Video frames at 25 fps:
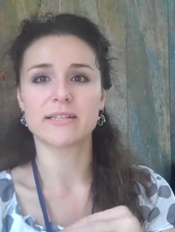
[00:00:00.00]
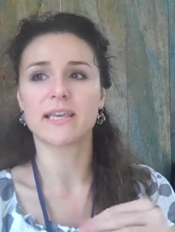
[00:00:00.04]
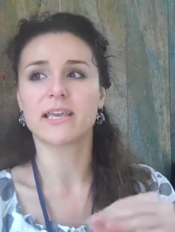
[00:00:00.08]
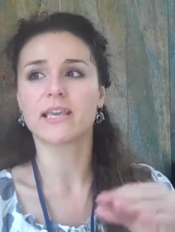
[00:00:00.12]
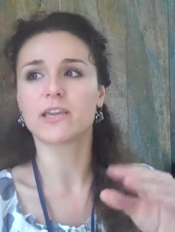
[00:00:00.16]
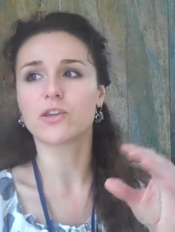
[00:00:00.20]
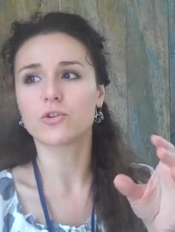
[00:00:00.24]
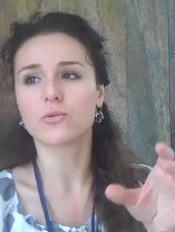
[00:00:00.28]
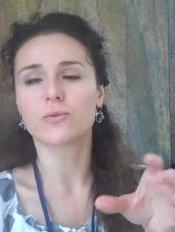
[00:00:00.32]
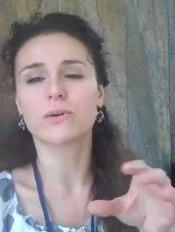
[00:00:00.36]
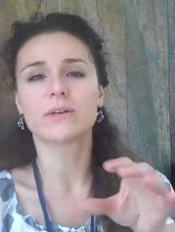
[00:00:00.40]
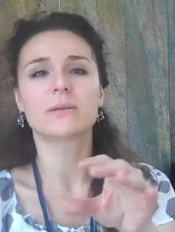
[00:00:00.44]

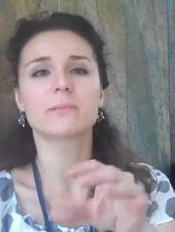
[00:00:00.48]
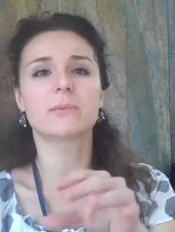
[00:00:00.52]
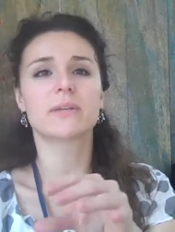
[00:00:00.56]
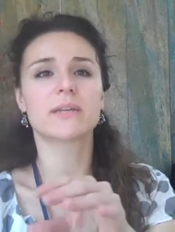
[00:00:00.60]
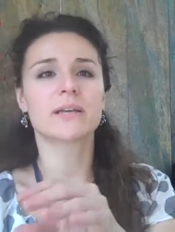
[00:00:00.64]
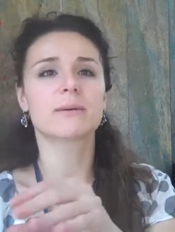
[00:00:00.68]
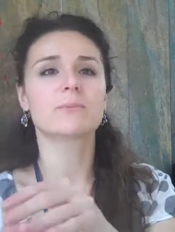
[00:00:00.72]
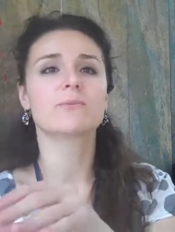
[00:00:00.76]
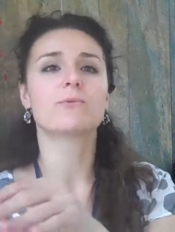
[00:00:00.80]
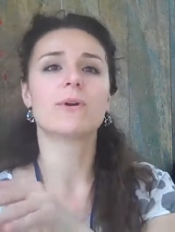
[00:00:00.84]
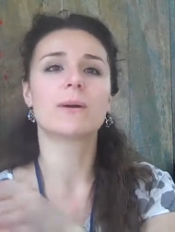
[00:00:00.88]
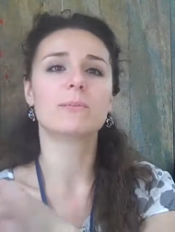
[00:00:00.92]
saying, you want to
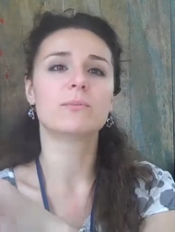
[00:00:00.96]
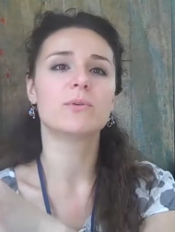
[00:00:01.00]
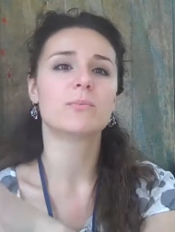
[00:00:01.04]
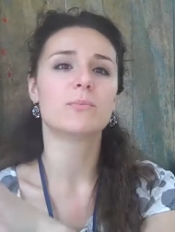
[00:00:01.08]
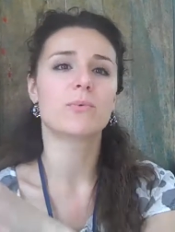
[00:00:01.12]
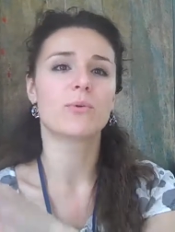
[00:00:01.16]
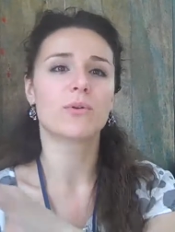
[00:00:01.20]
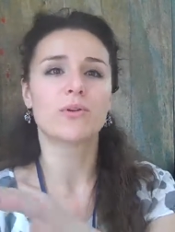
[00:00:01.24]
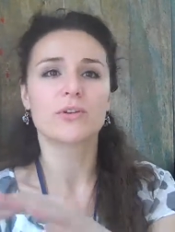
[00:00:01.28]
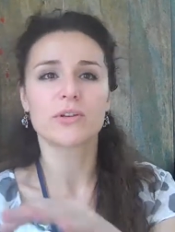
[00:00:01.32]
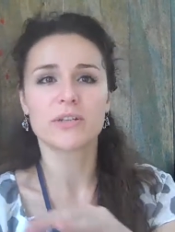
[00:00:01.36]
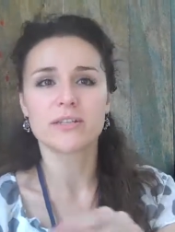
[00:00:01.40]
become web
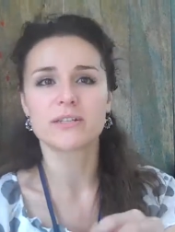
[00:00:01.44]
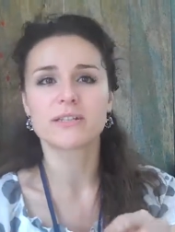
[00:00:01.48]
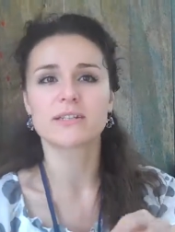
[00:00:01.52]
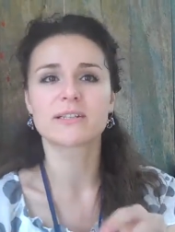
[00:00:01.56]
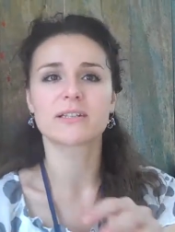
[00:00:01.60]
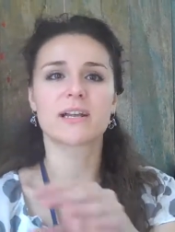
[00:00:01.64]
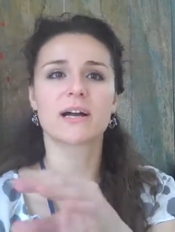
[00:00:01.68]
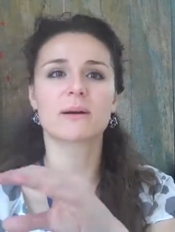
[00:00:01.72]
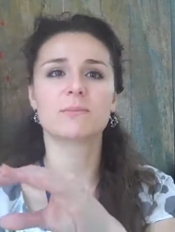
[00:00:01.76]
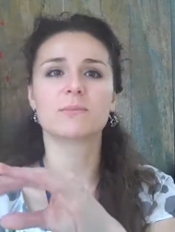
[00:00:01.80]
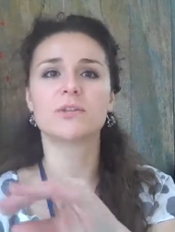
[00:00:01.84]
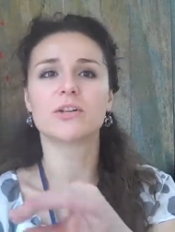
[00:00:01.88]

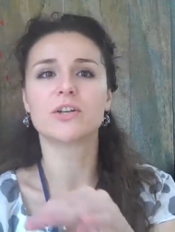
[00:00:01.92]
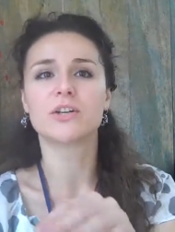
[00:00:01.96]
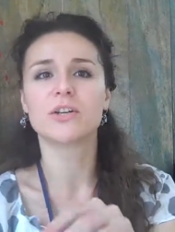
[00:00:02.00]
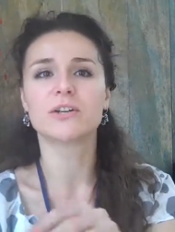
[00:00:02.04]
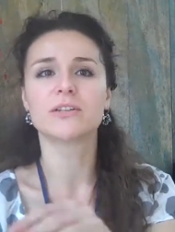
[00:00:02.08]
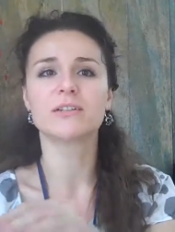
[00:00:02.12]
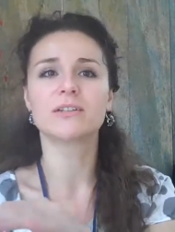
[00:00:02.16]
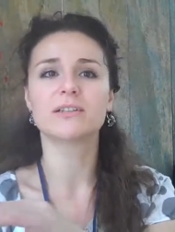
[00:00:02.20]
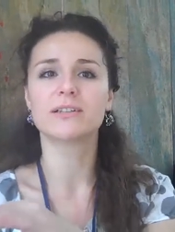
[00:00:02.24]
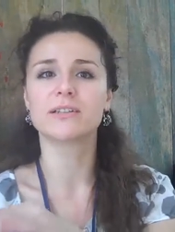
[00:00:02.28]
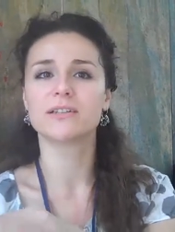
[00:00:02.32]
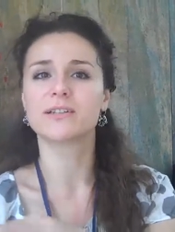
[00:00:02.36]
reporters, come
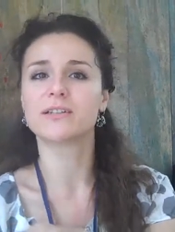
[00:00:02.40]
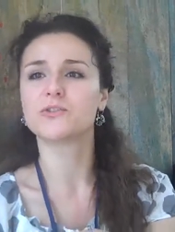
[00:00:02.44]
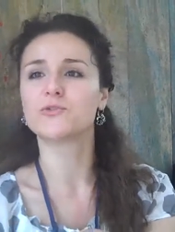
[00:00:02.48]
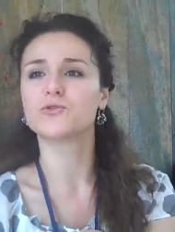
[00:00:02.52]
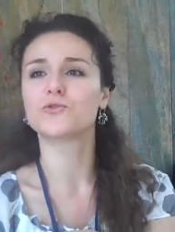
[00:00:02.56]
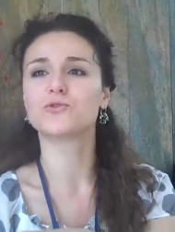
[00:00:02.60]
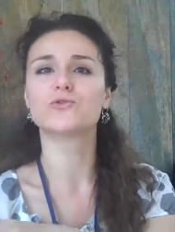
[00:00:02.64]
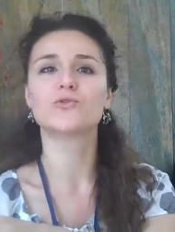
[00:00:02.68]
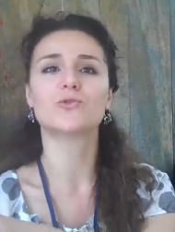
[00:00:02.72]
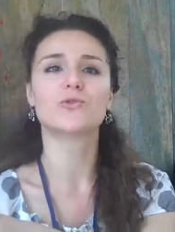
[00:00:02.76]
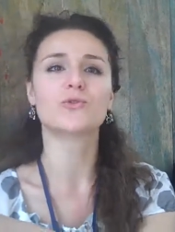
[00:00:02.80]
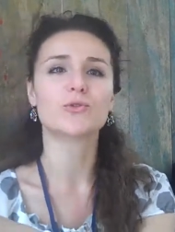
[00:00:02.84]
learn the
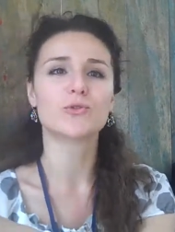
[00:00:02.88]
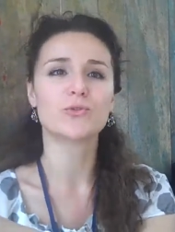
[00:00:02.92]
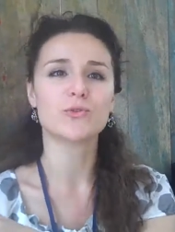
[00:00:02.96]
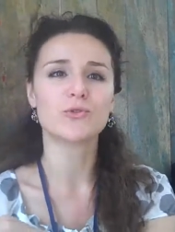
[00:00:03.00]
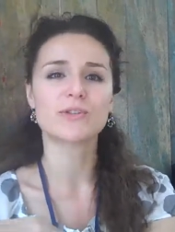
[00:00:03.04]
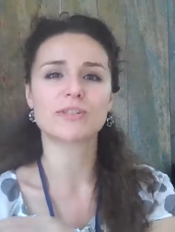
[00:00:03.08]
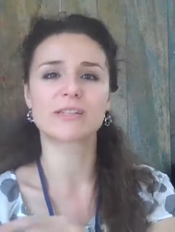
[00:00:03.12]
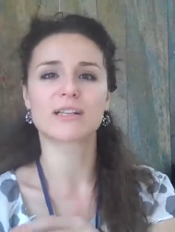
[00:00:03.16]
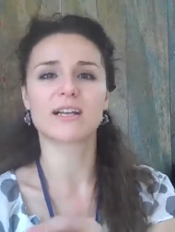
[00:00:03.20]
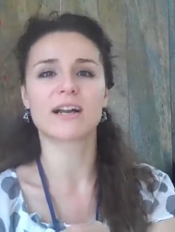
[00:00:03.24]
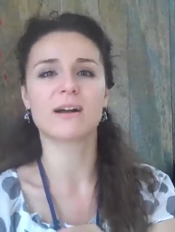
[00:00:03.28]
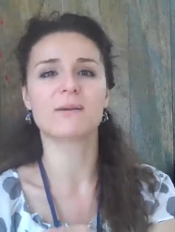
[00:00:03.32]
new
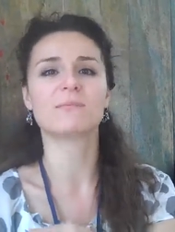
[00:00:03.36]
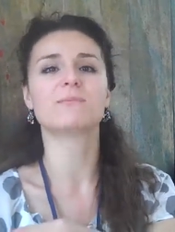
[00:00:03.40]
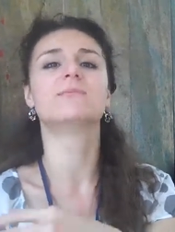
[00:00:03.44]
tools,